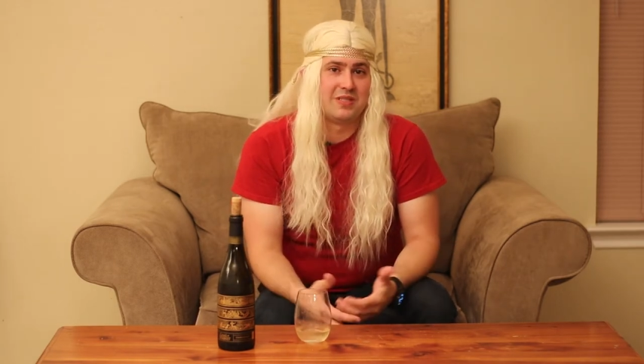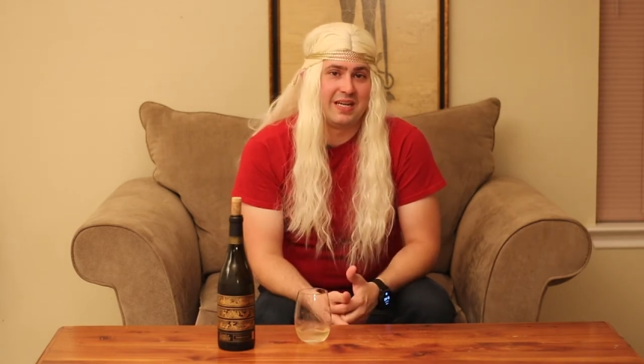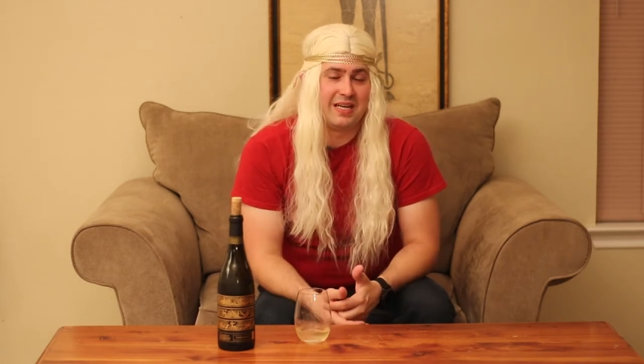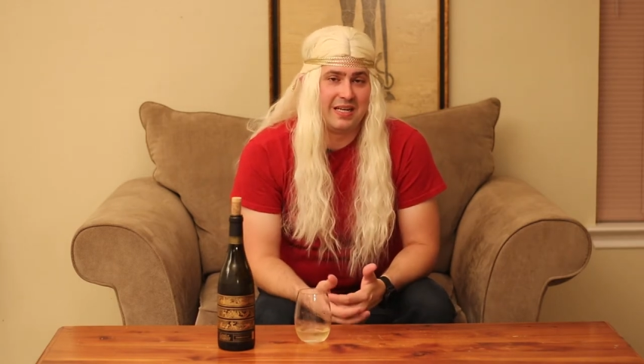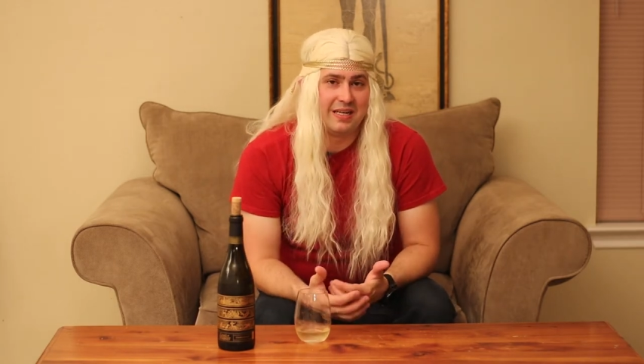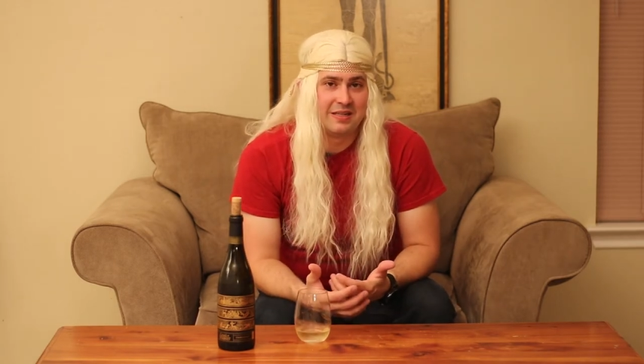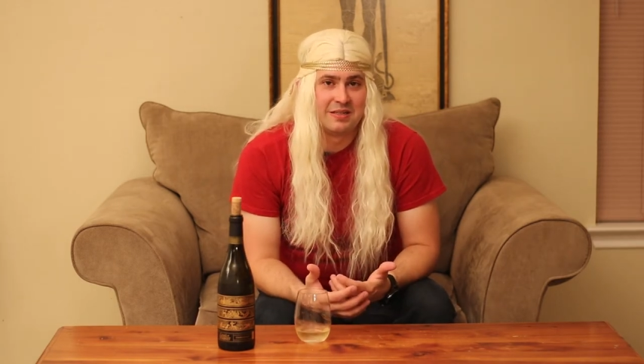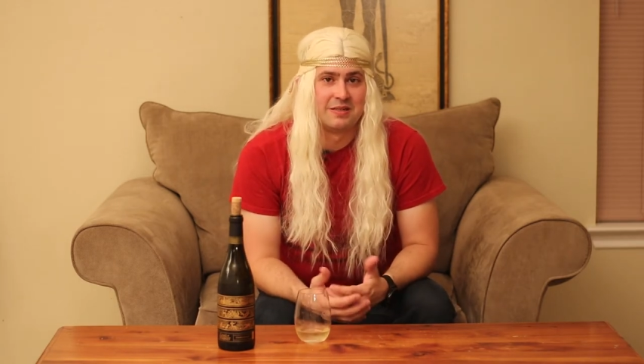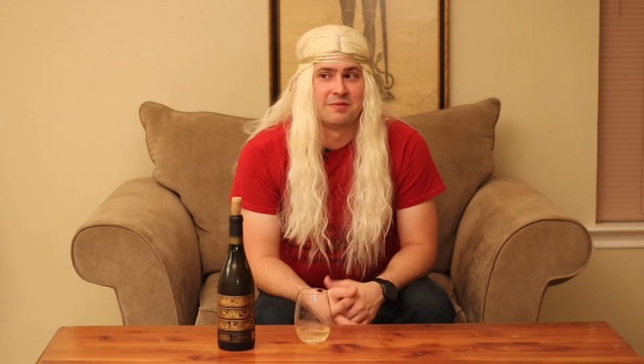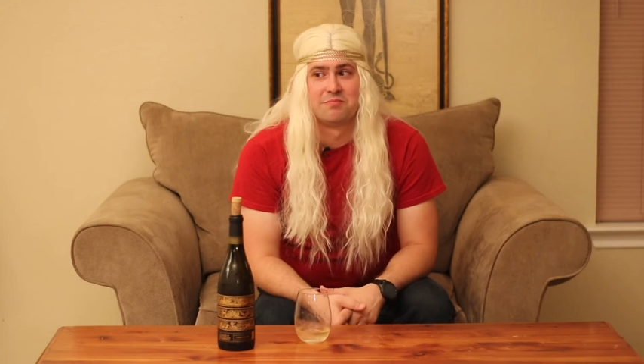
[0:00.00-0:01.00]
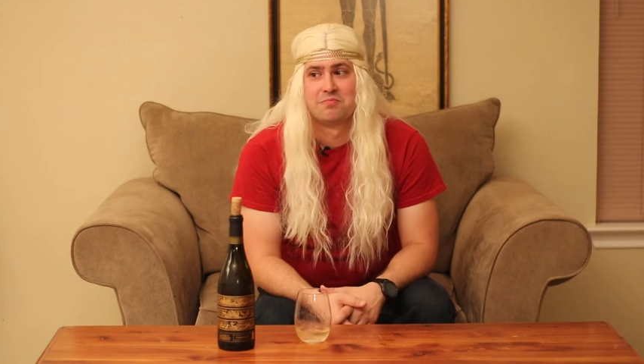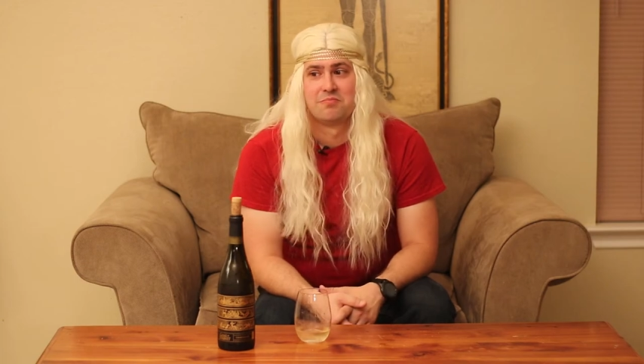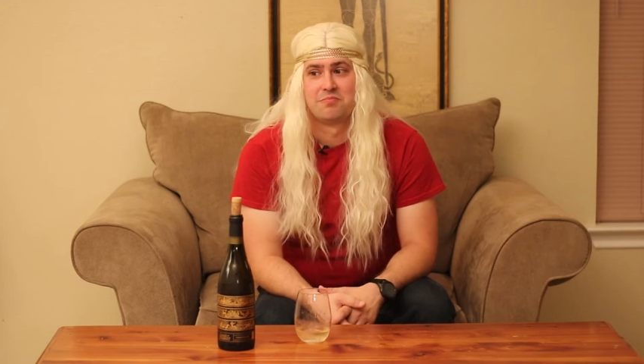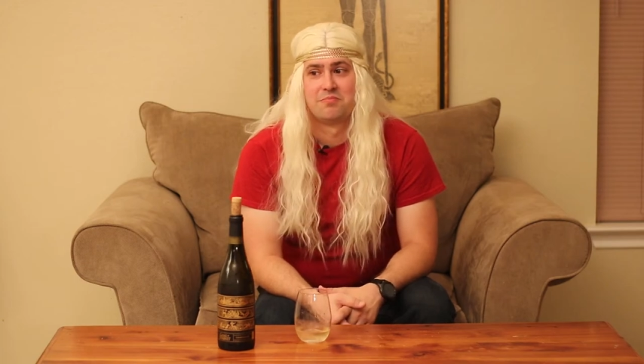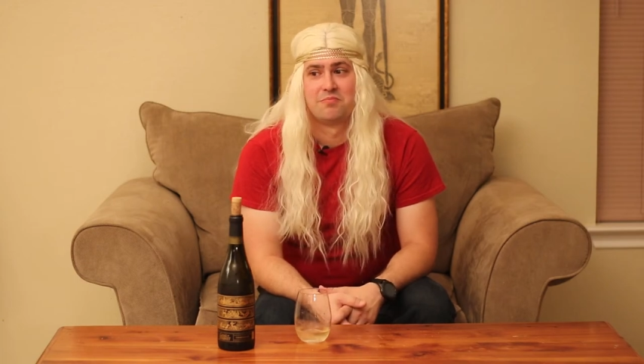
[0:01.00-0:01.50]
say
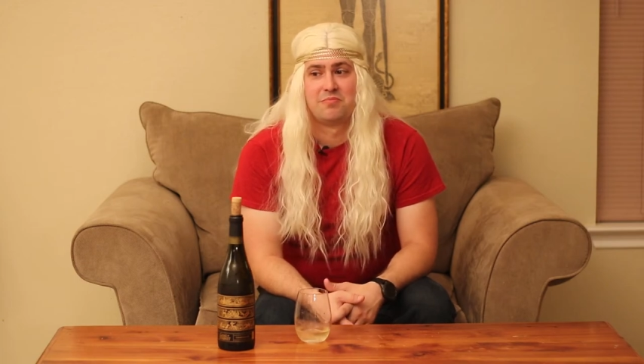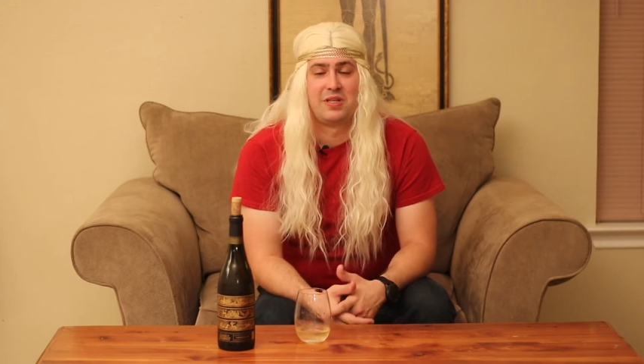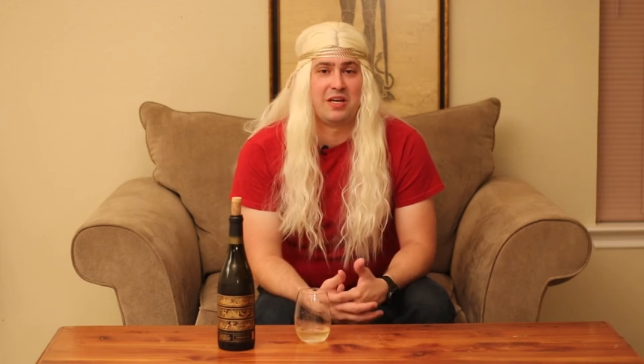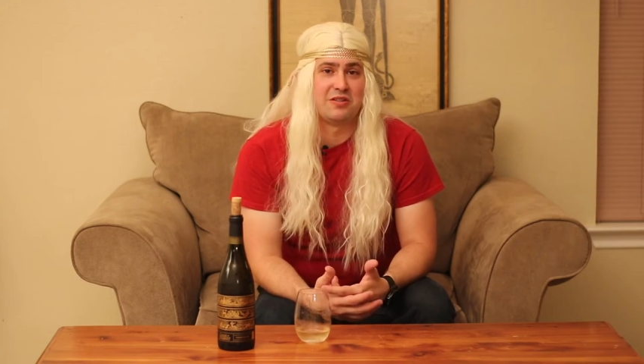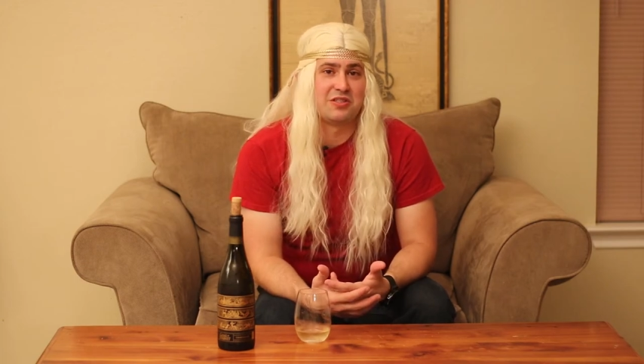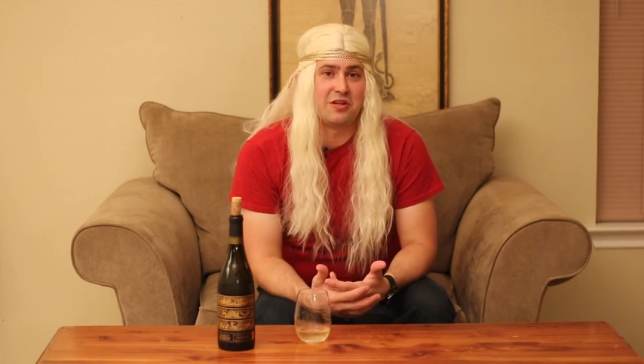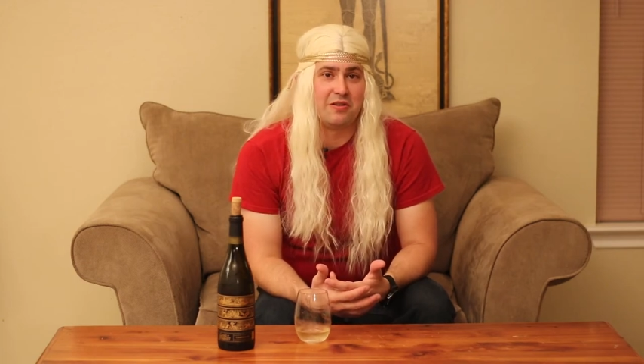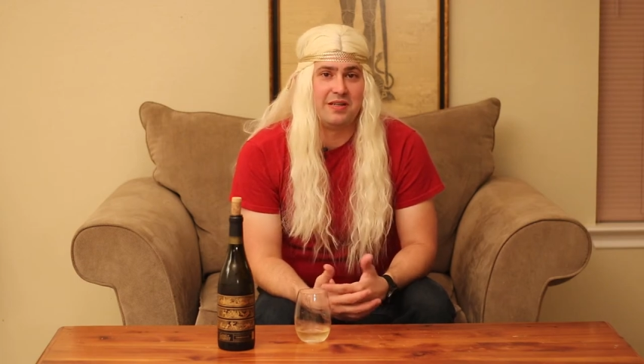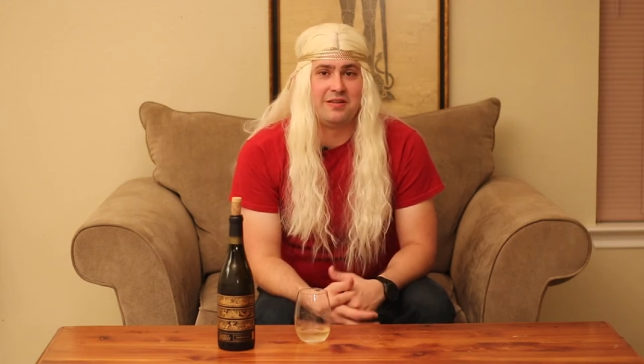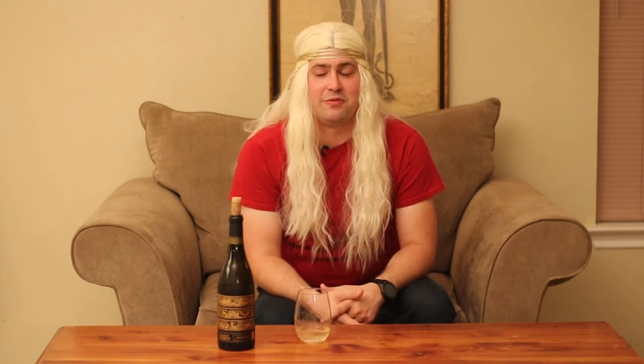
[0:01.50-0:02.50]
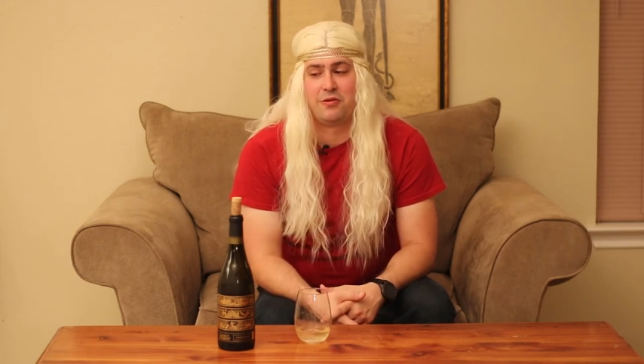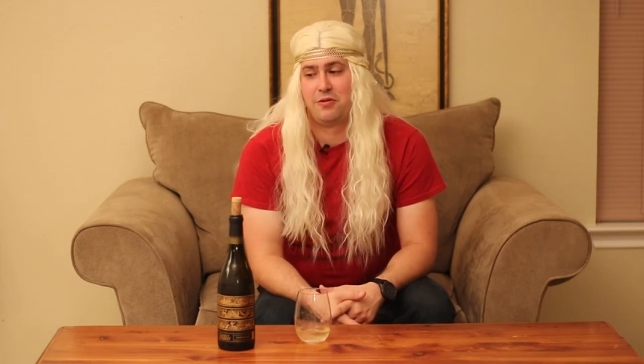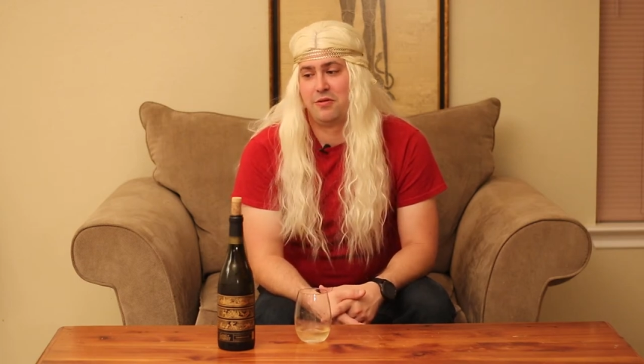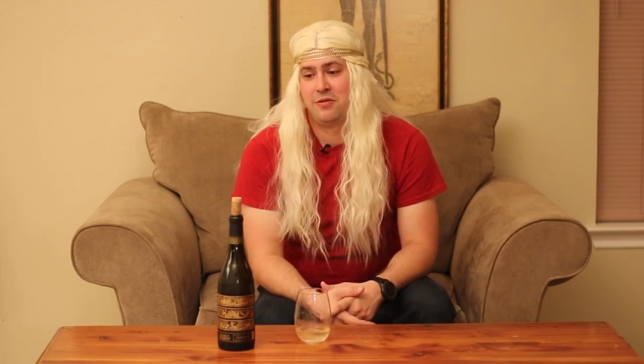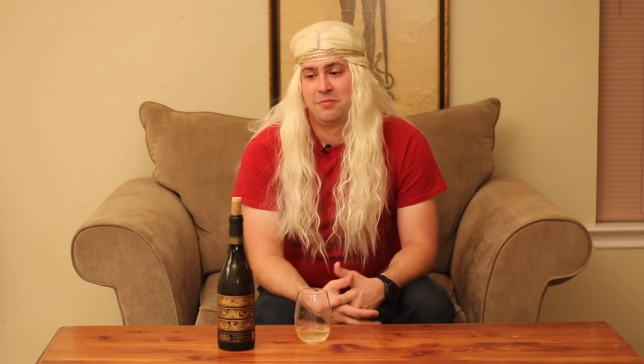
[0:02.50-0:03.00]
the Unsullied
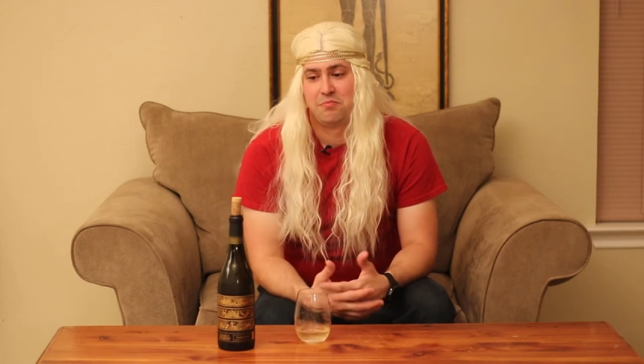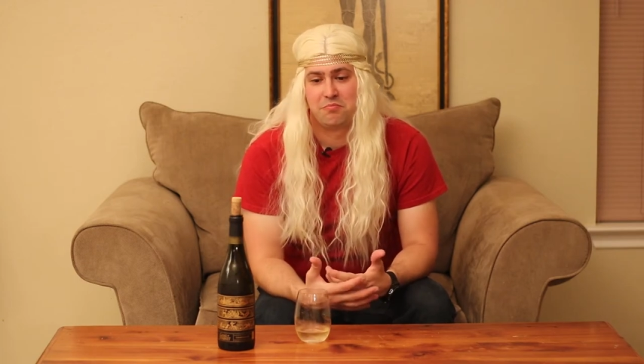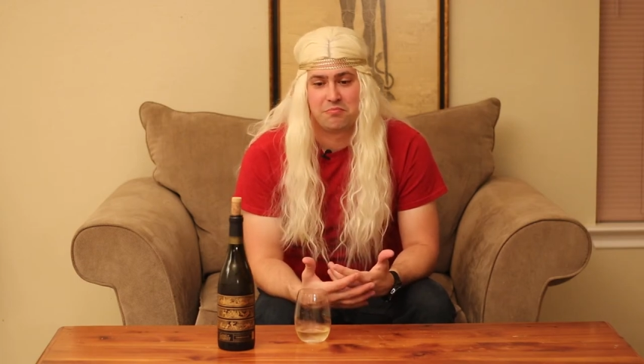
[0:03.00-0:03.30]
or